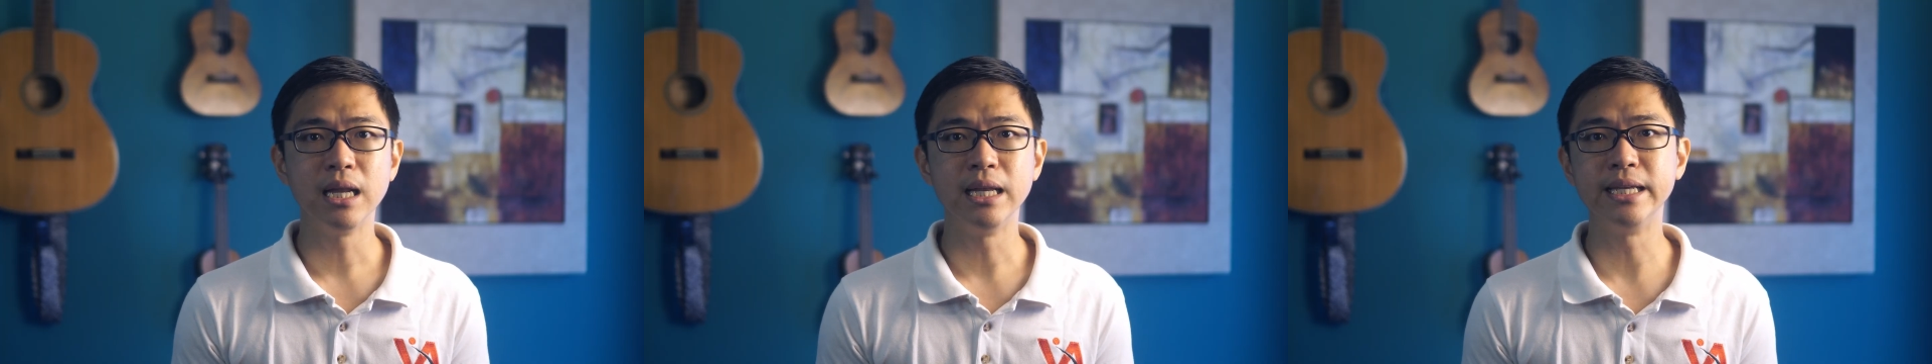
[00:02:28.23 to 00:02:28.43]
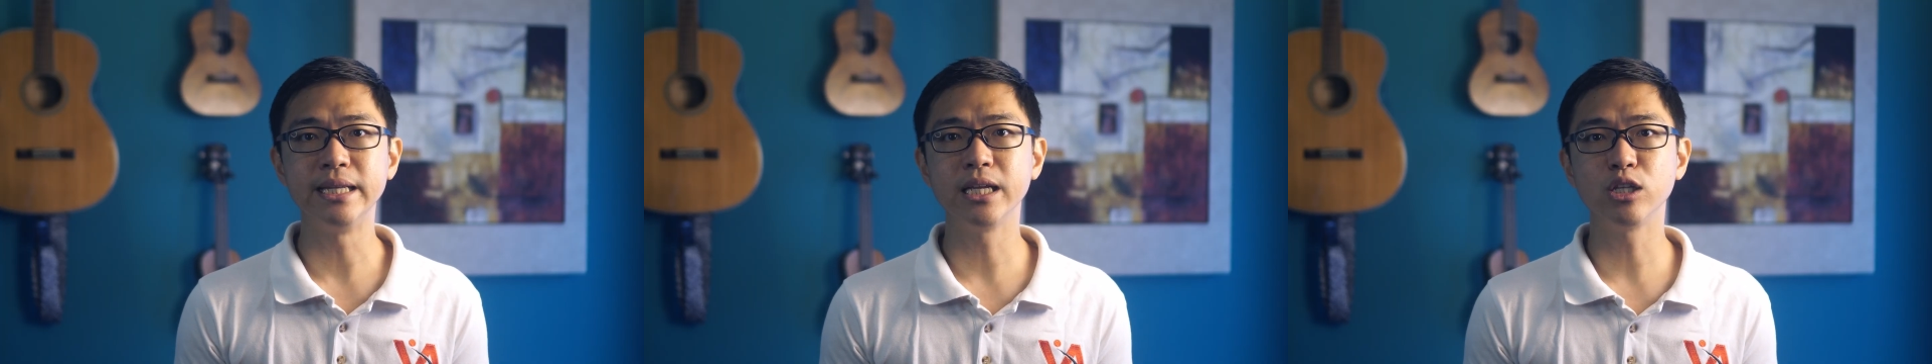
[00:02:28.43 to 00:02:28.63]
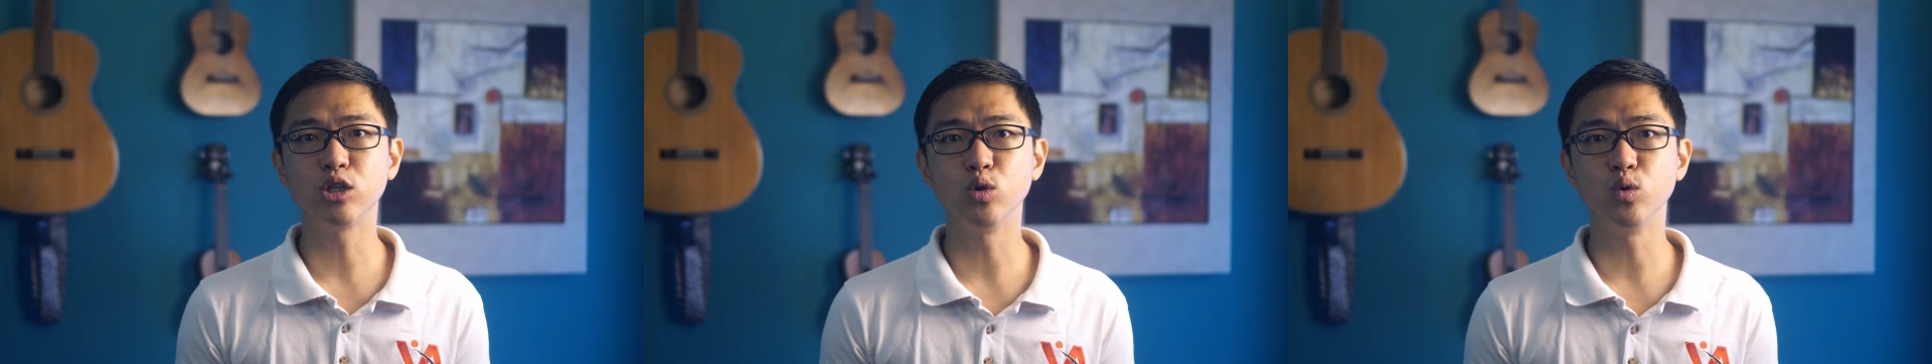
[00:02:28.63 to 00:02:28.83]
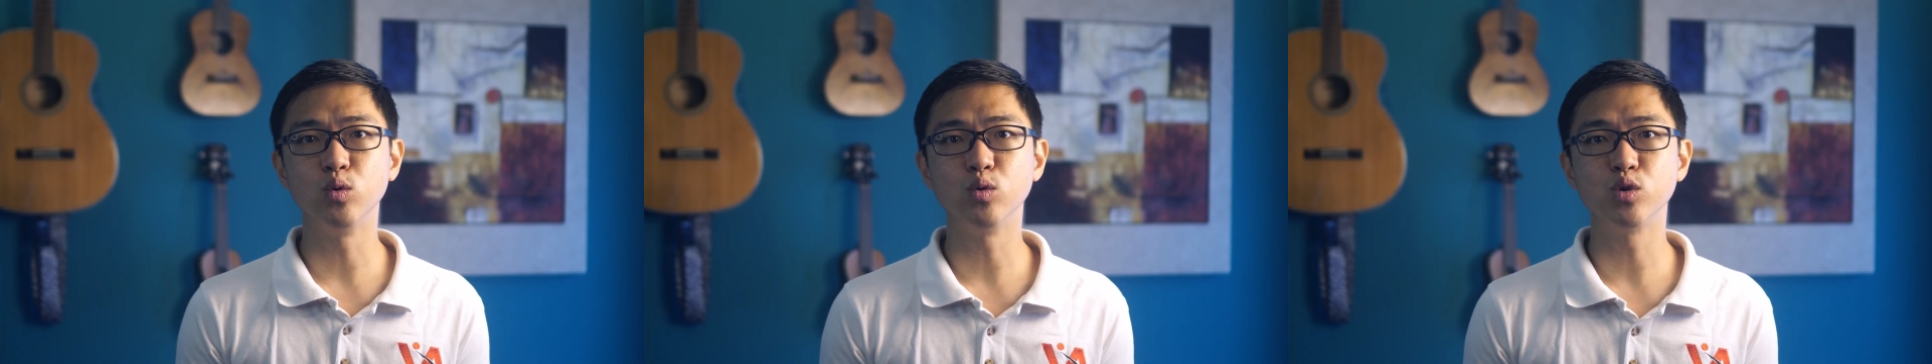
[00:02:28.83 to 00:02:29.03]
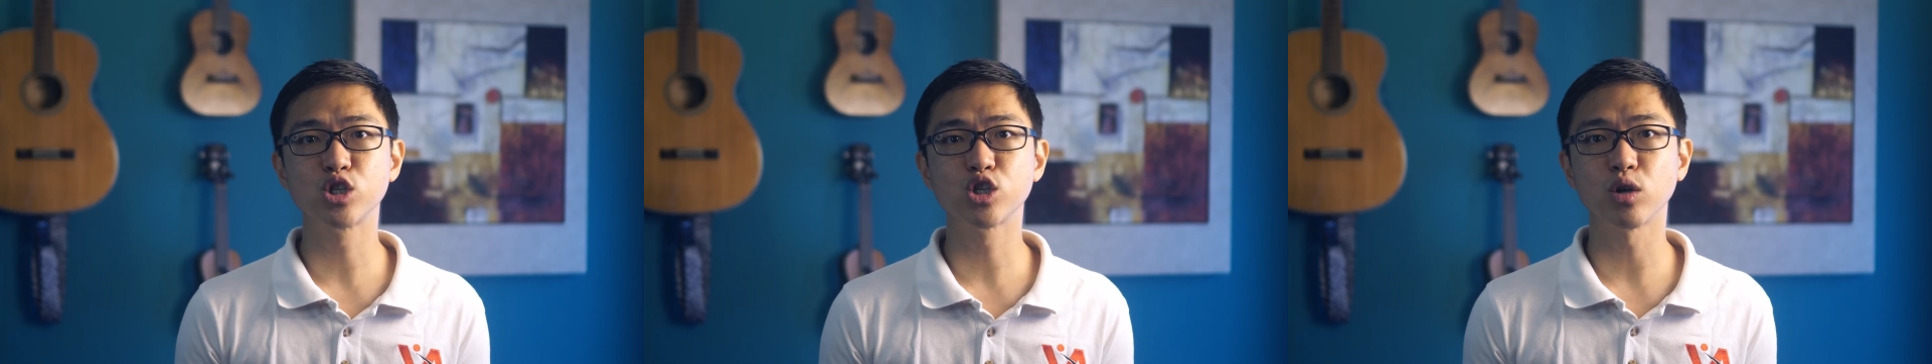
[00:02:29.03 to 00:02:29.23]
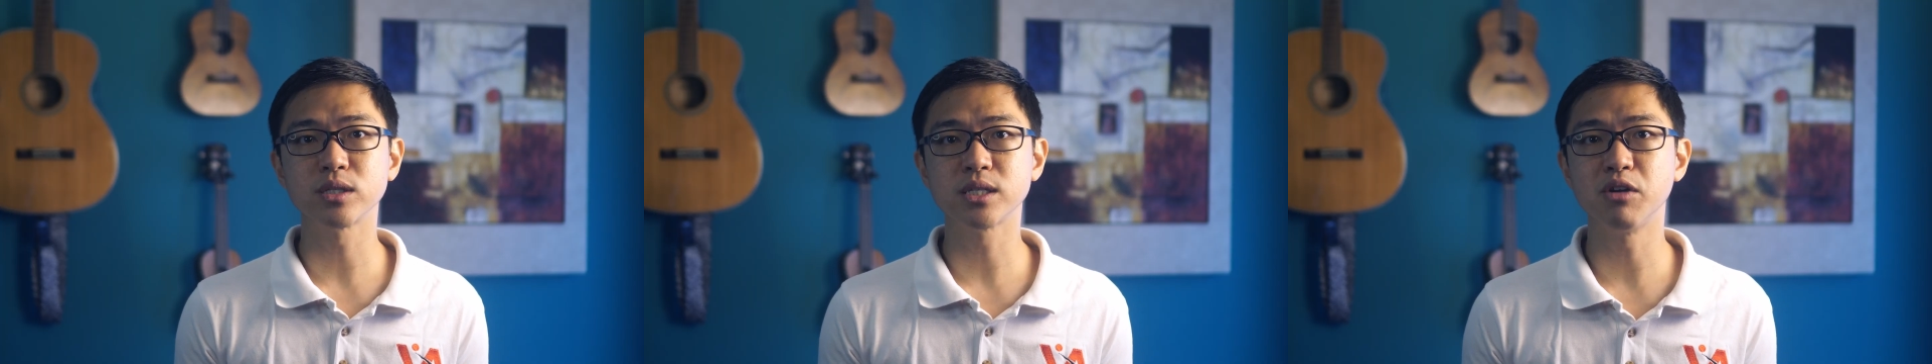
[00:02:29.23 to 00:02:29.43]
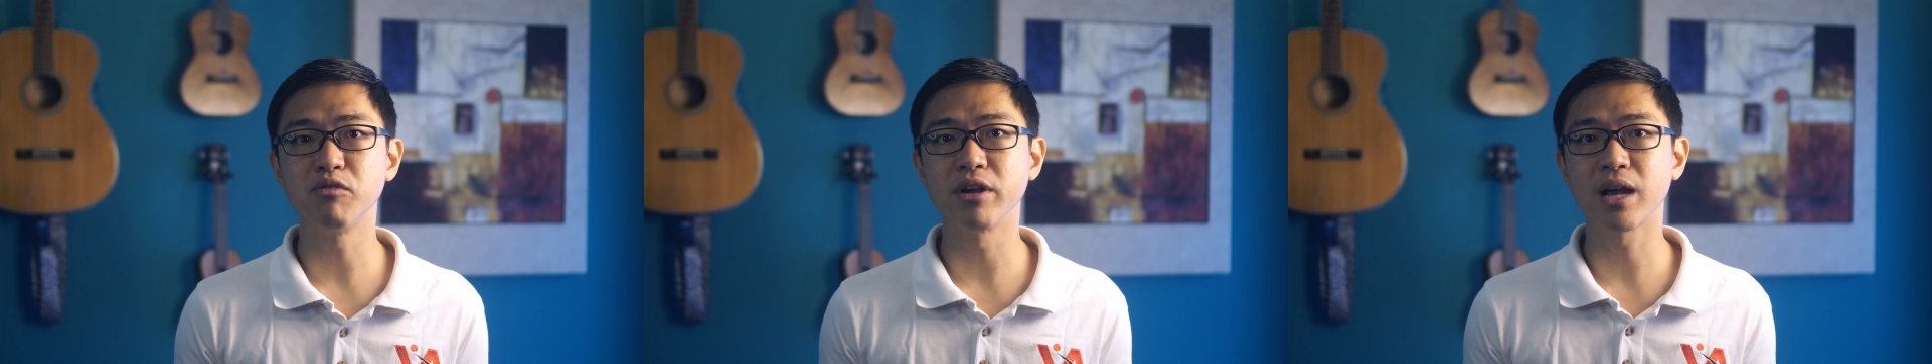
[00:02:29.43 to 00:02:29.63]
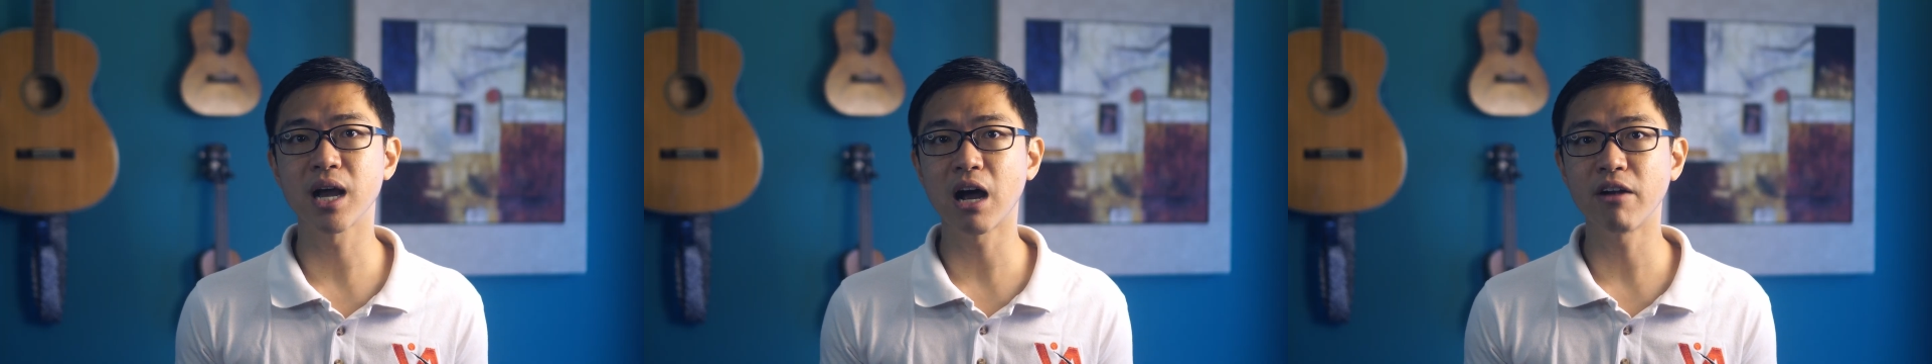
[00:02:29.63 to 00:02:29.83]
leading to shorter
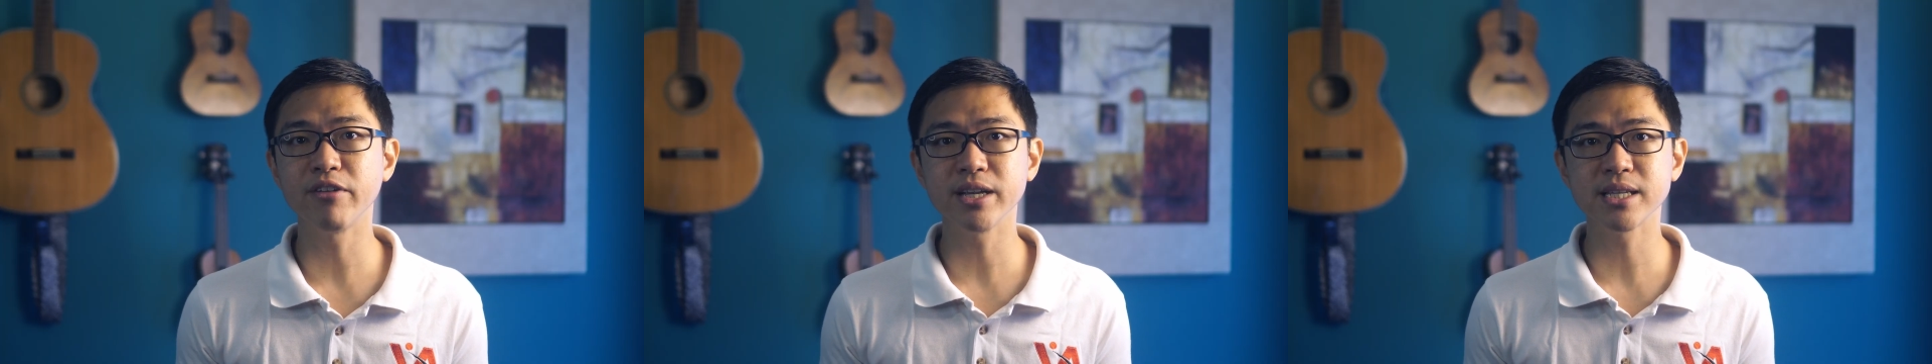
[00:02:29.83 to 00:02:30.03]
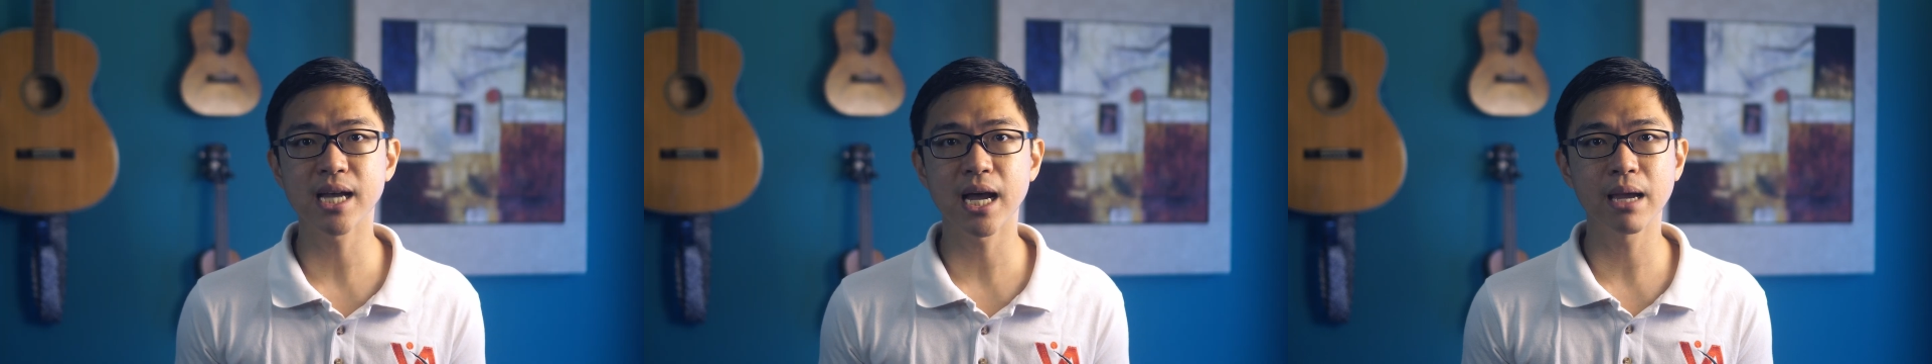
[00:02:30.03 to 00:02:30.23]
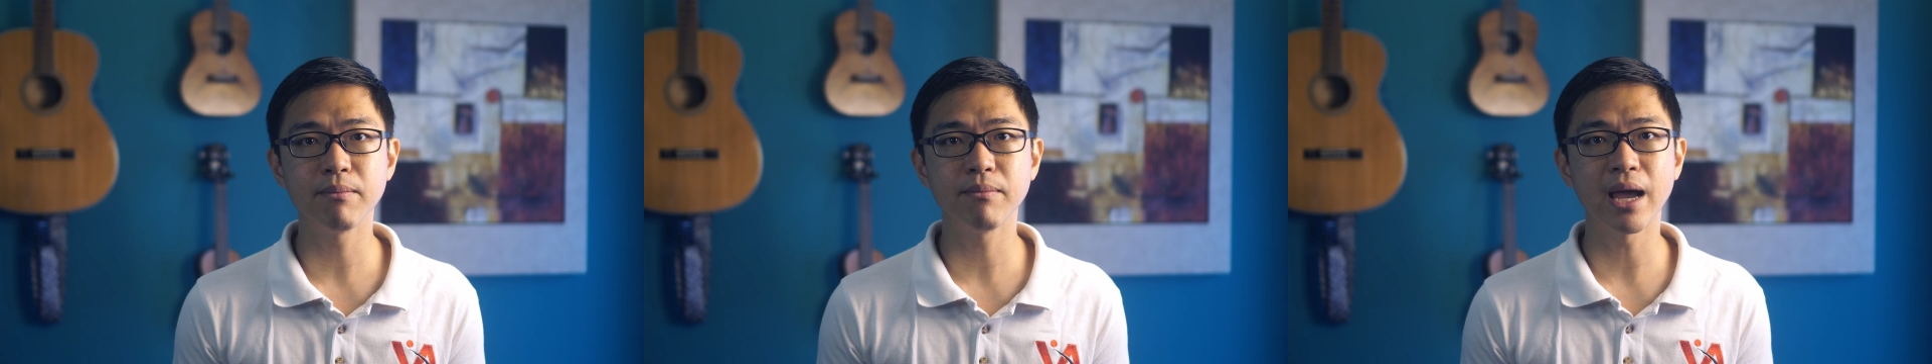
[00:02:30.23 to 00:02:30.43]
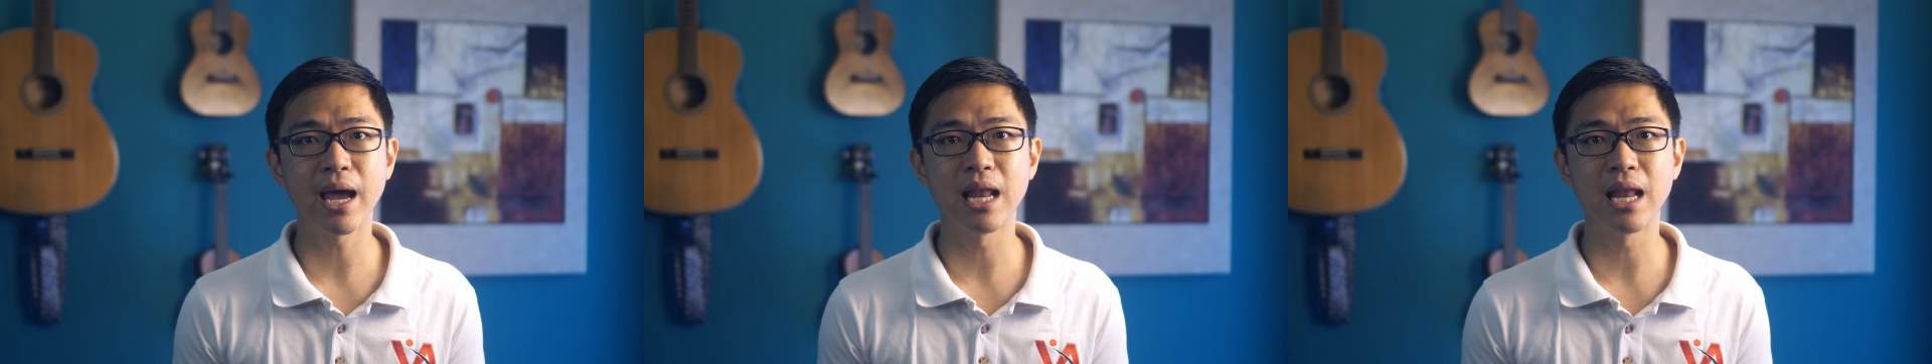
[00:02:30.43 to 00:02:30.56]
recovery time